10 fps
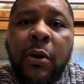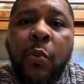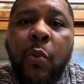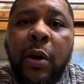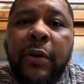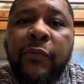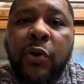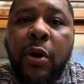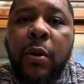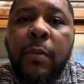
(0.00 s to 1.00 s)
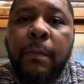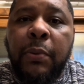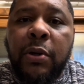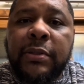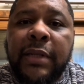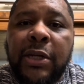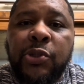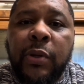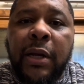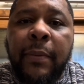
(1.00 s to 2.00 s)
one of your books that you
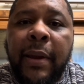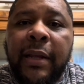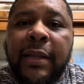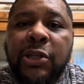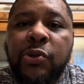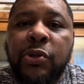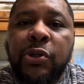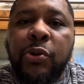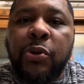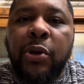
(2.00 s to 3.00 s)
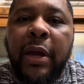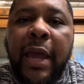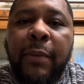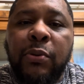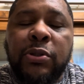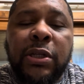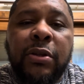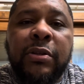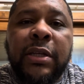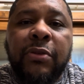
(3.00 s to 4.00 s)
were going to make, that you're able to
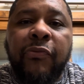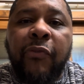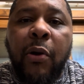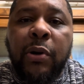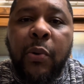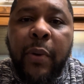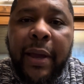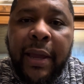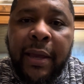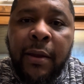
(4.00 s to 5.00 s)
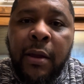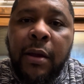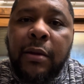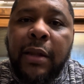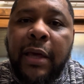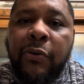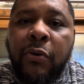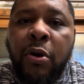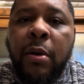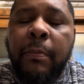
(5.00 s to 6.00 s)
throw it away later
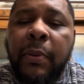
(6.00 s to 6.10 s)
on.